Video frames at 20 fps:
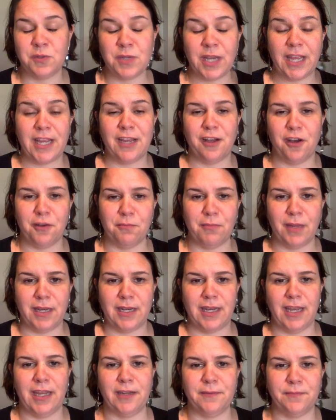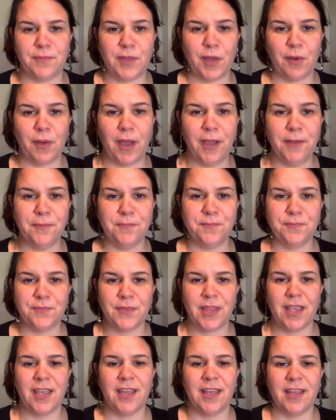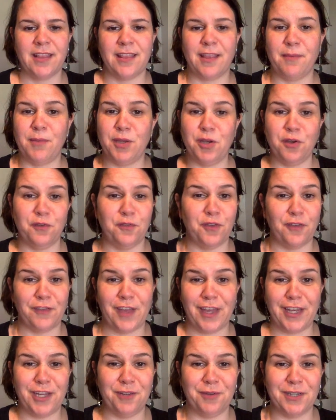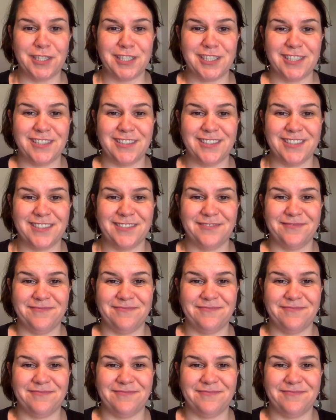date on Monday, okay? Let me know if you have any questions.